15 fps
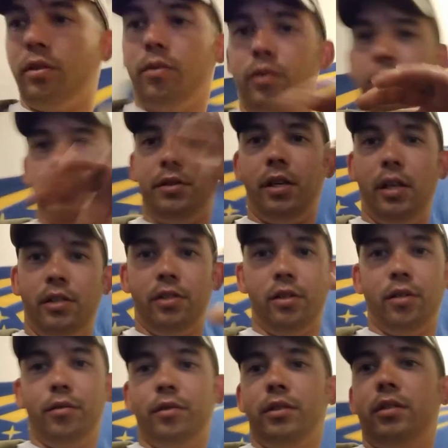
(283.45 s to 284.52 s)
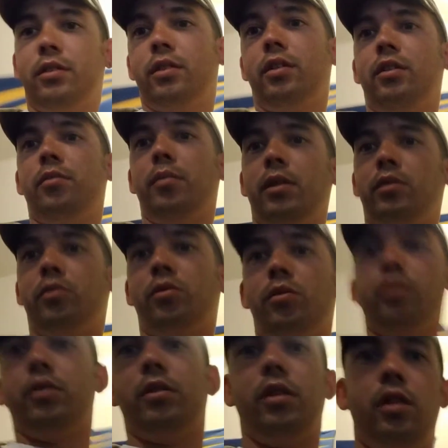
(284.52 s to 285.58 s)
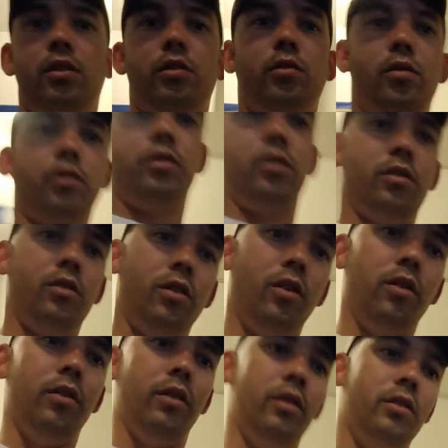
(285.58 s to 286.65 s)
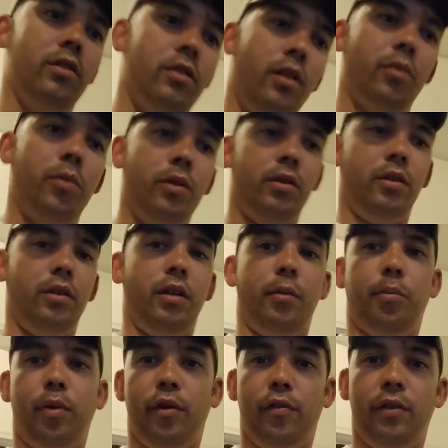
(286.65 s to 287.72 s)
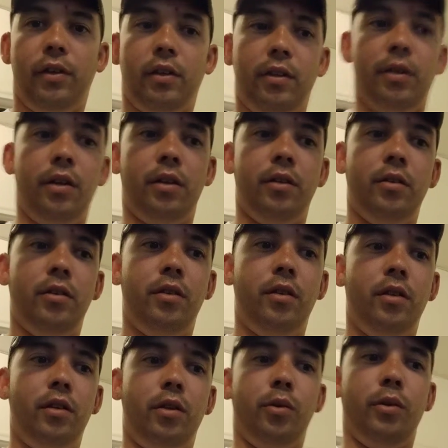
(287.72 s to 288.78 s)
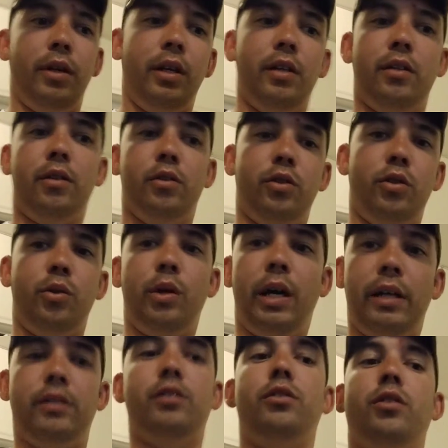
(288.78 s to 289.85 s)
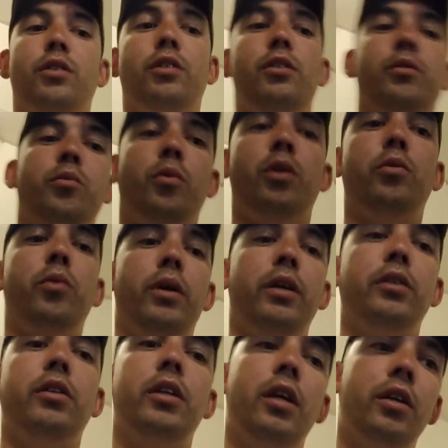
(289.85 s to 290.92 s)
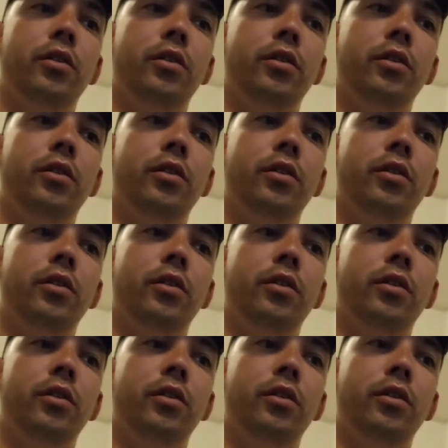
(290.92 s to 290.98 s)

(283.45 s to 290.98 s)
the orientation of it, because I did mess with the orientation when I was installing these, because they weren't like perfectly going in there, so you had to turn it one way or the